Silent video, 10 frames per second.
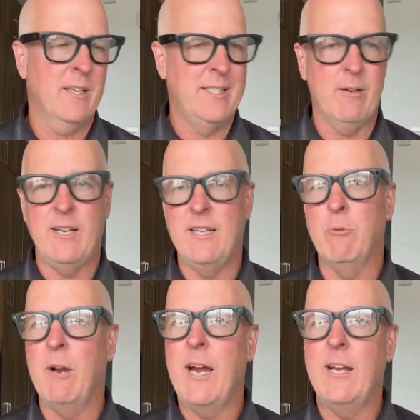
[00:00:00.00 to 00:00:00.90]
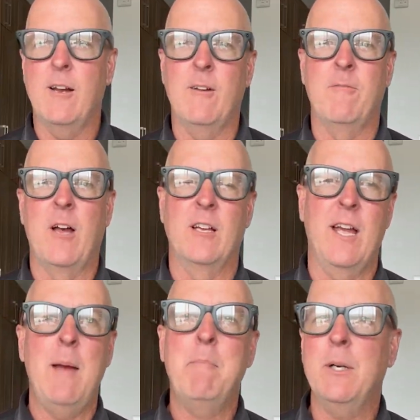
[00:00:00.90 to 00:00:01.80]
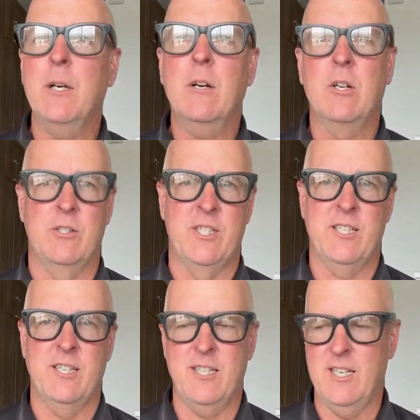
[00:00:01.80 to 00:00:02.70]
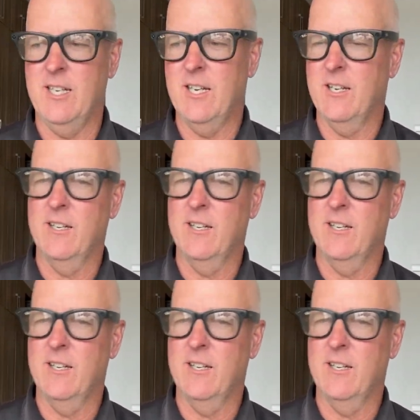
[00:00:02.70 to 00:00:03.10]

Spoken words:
during the reign of Emperor Constantine.